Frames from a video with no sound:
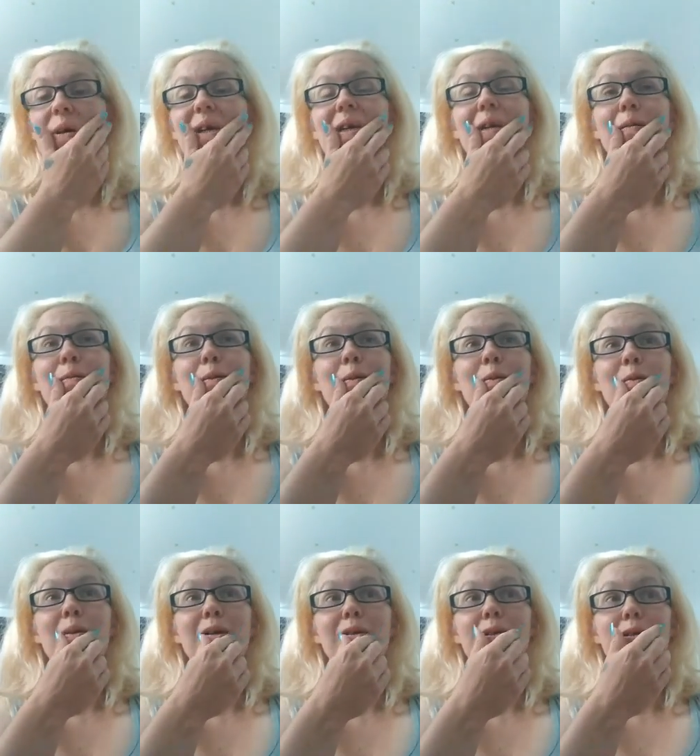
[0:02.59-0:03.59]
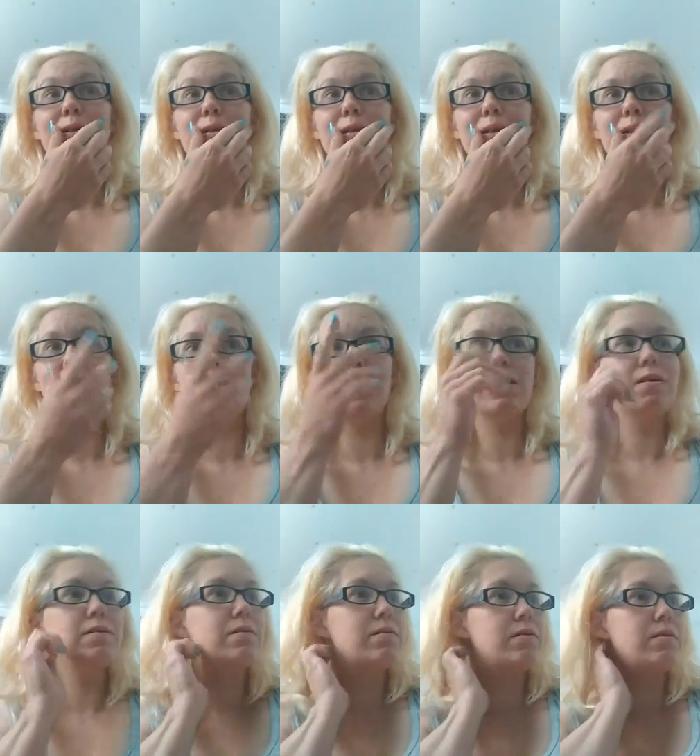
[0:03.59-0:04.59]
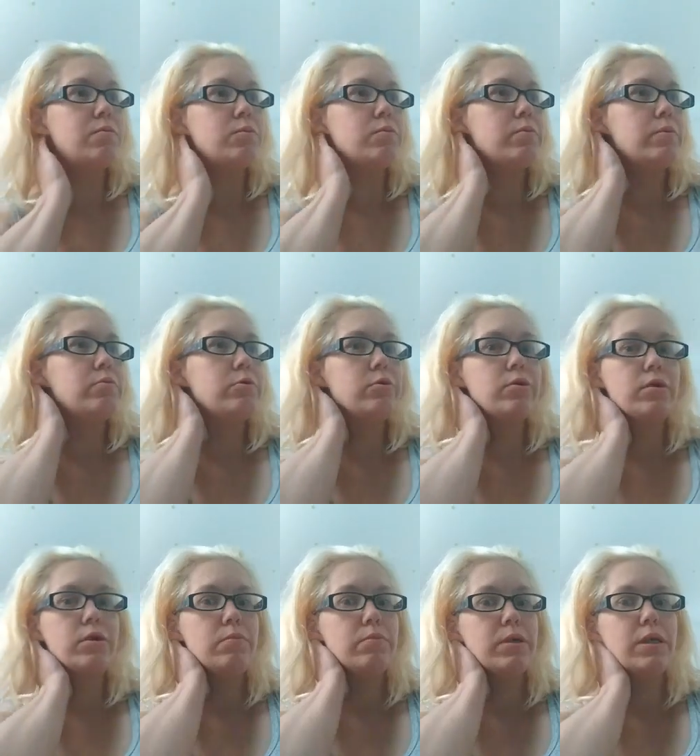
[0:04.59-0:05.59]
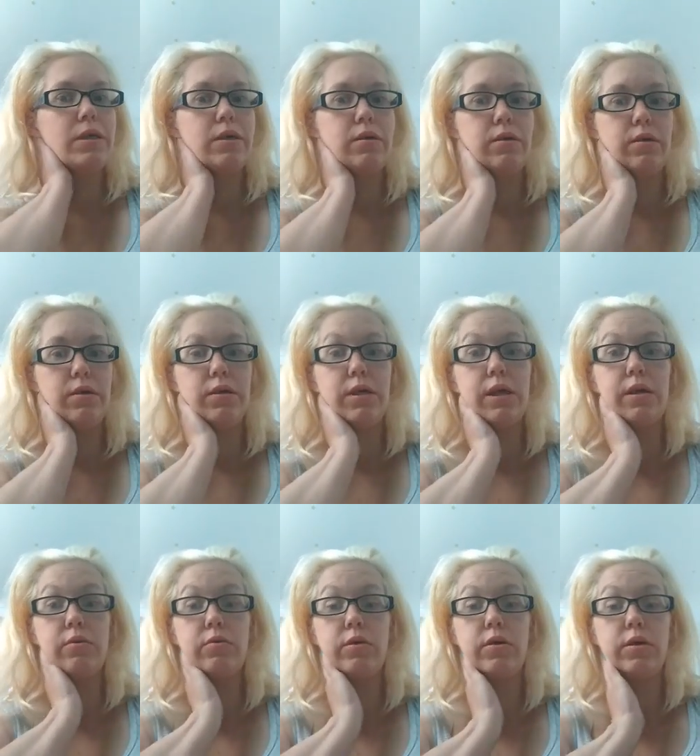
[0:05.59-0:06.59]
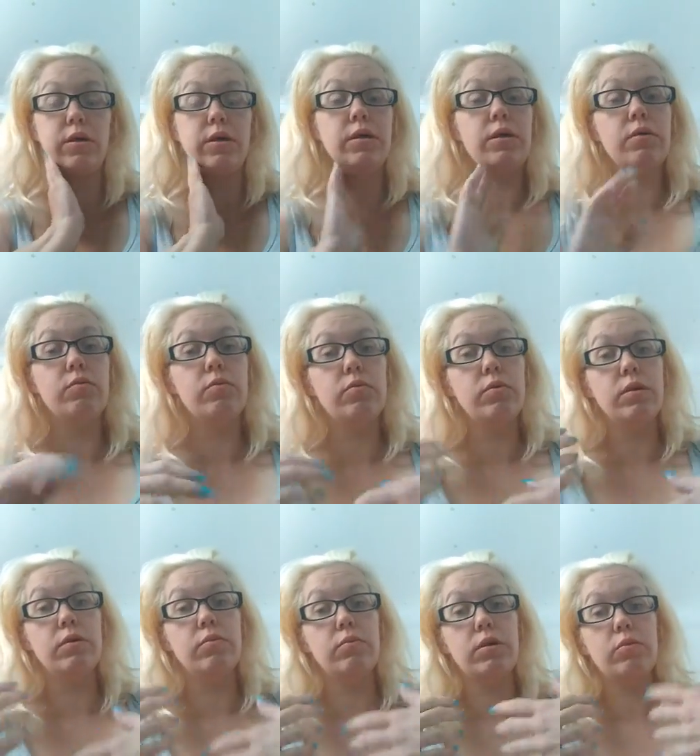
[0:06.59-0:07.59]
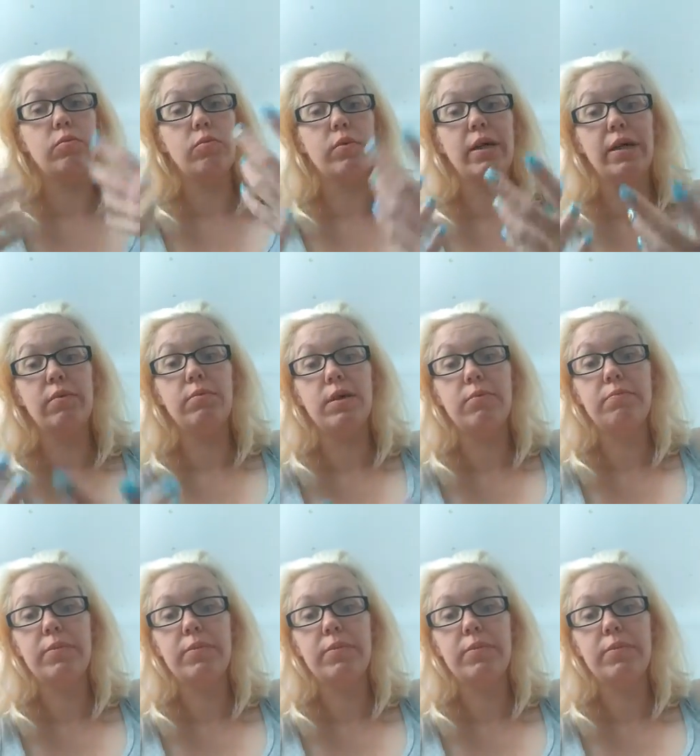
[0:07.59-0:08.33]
to keep this quiet since I think a couple people are sleeping in the house and I don't really want to wake them up.